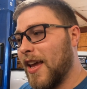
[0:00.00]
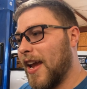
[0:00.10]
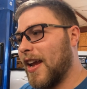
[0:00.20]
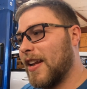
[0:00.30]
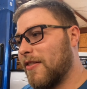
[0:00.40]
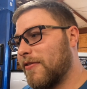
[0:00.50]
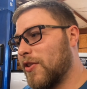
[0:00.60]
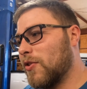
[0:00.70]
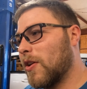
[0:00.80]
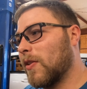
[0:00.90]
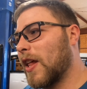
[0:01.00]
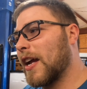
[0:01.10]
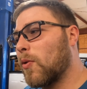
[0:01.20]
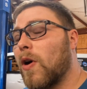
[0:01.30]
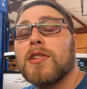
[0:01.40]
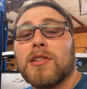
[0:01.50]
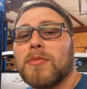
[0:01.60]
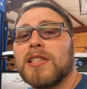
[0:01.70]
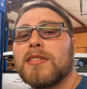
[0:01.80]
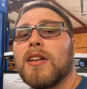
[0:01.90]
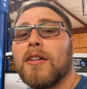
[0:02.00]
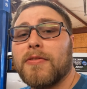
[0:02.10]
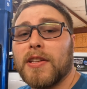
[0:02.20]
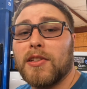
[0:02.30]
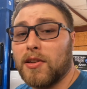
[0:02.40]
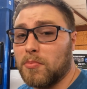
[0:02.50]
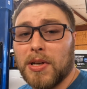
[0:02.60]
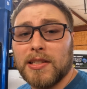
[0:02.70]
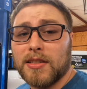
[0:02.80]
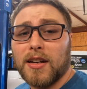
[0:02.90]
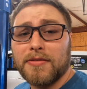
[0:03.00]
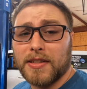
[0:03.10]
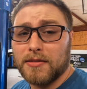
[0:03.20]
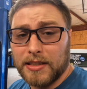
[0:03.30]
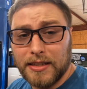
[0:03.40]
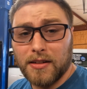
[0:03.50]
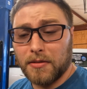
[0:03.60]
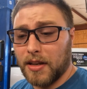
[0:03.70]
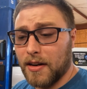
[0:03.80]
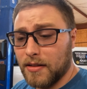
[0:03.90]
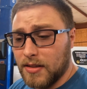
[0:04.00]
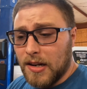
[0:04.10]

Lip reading: and if you don't like watching my stuff, then you can buzz off. I really don't care.